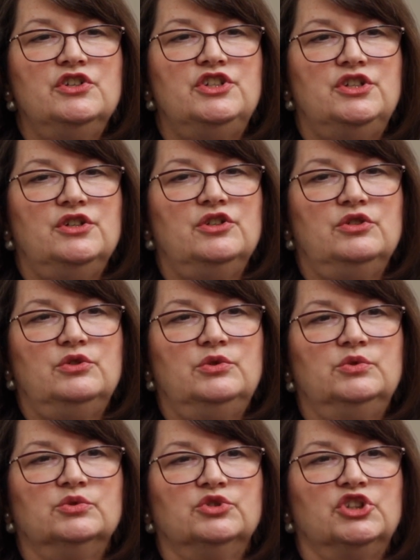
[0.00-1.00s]

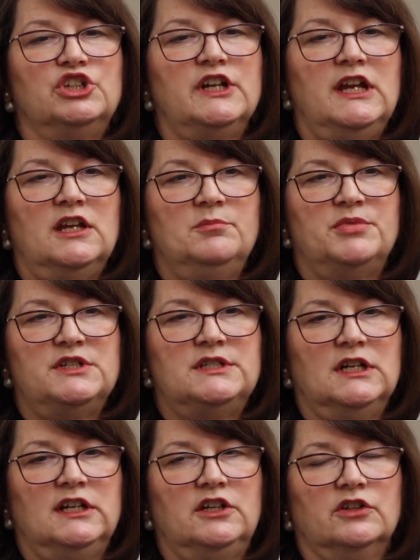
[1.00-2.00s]
to look in
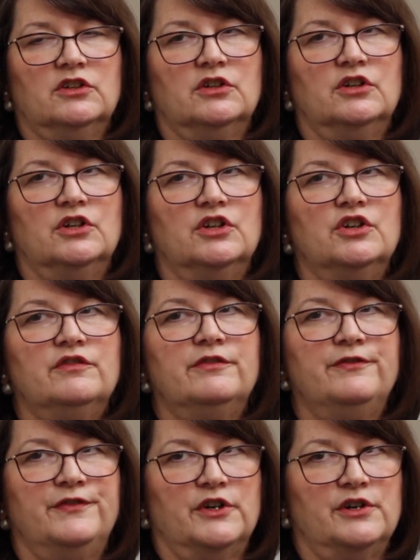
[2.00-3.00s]
particular
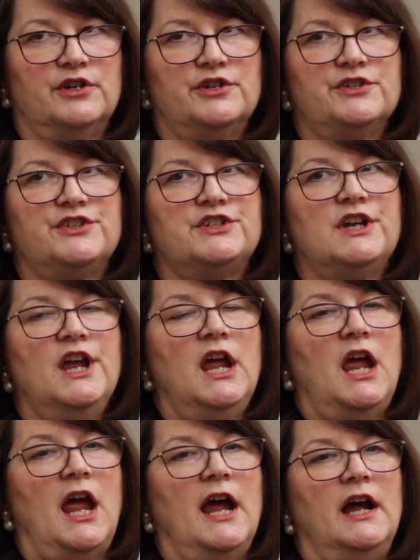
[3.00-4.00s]
first
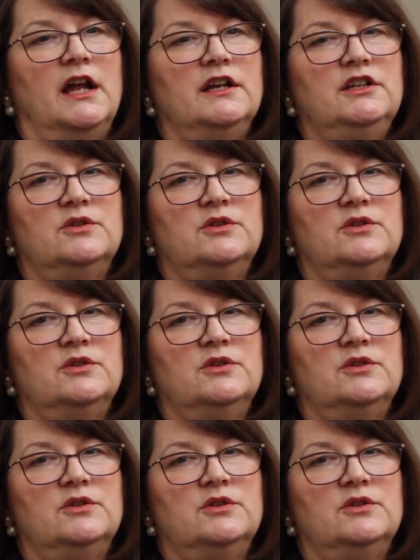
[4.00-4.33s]
at